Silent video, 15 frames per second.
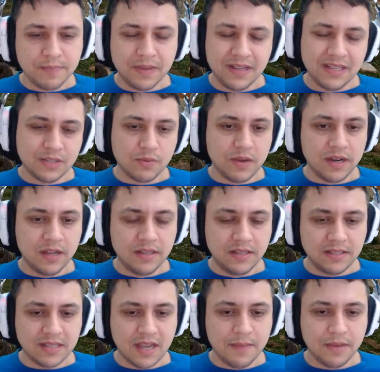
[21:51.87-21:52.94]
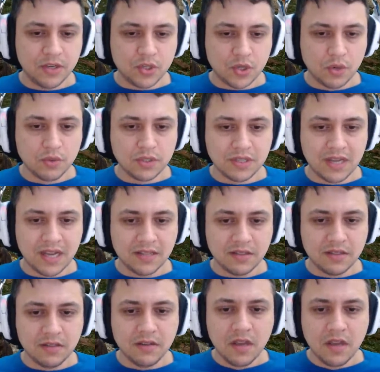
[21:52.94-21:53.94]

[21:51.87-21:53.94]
But this time I chose not to